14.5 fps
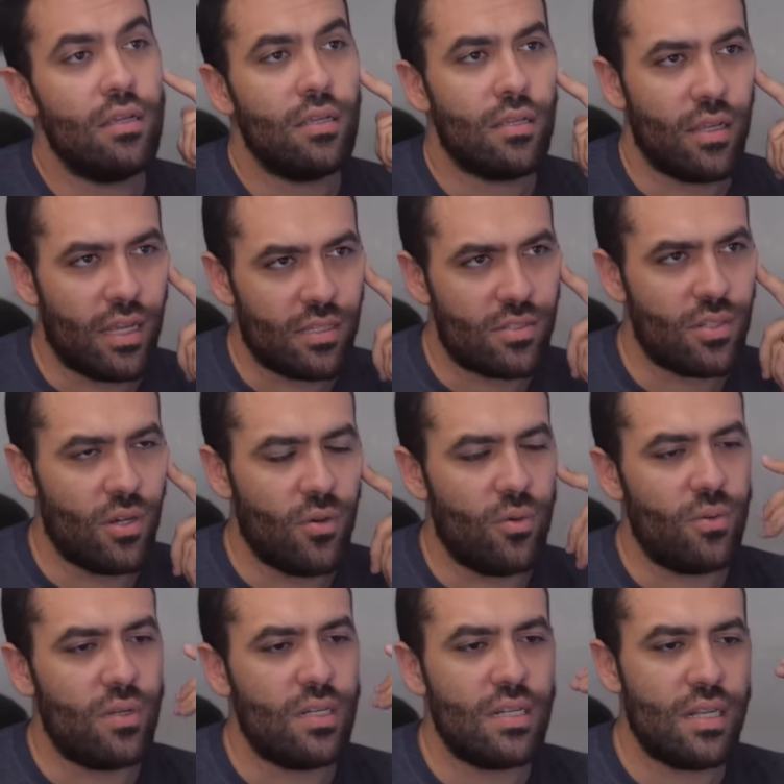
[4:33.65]
Yeah.
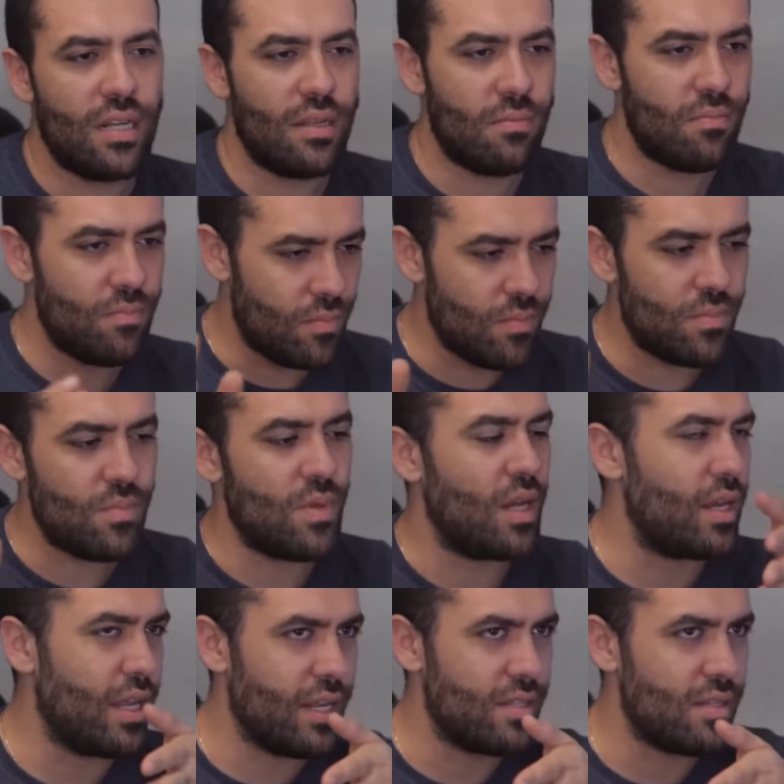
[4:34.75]
So,
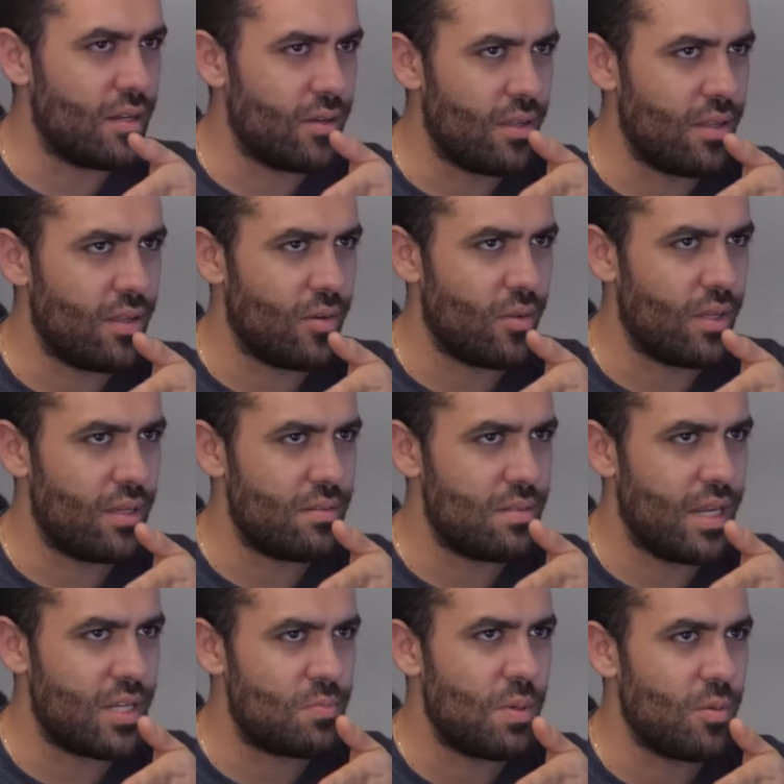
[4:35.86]
again, uh, in the early
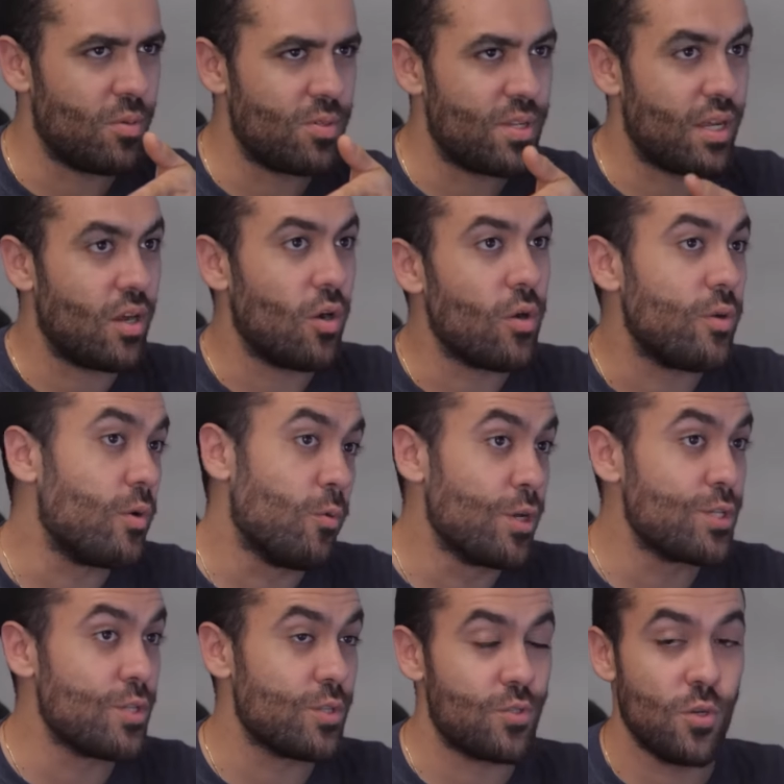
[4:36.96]
days, people were saying, oh, it
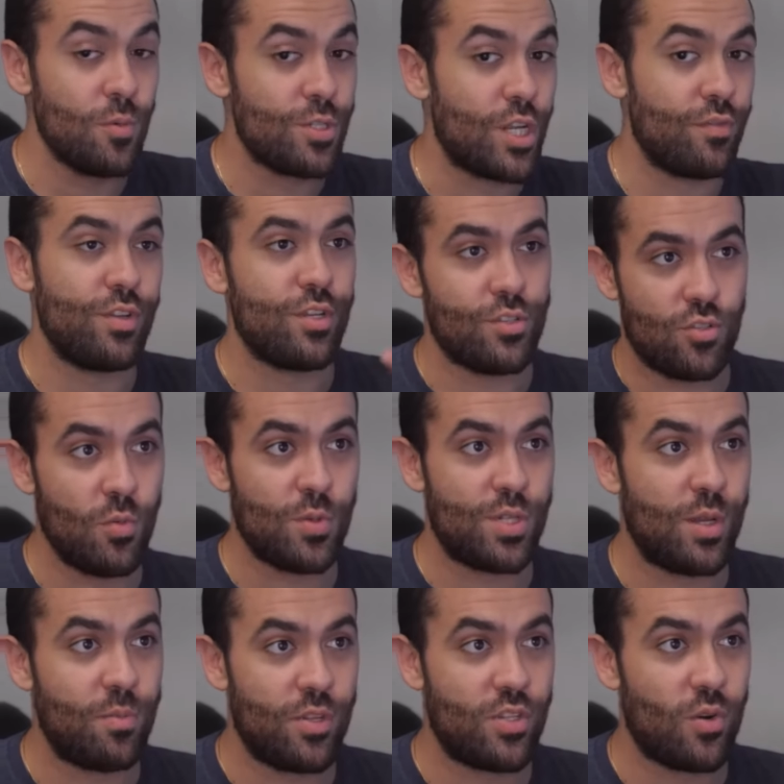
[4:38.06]
wasn't the super safety because the super
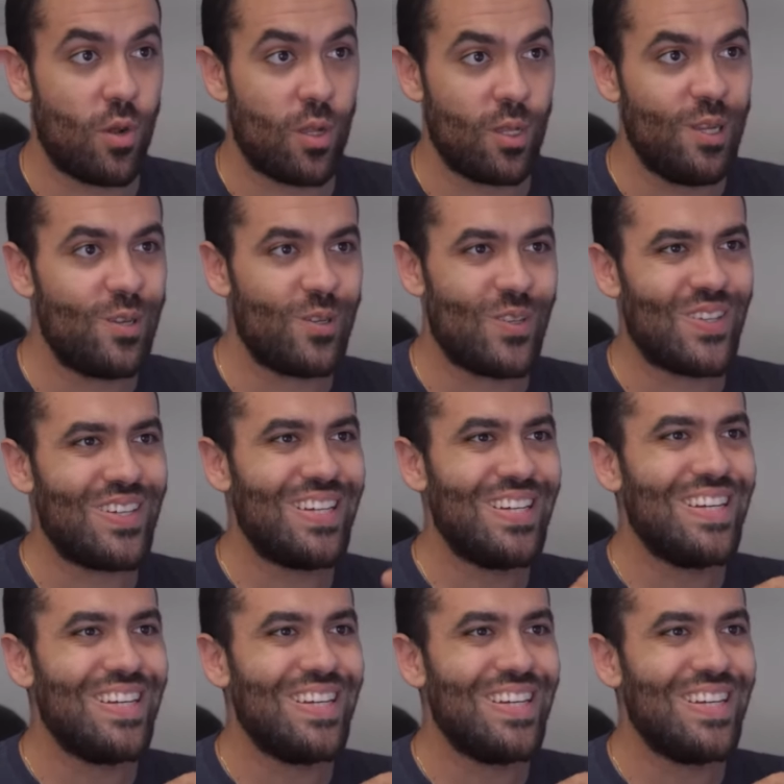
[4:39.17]
safeties are all legal.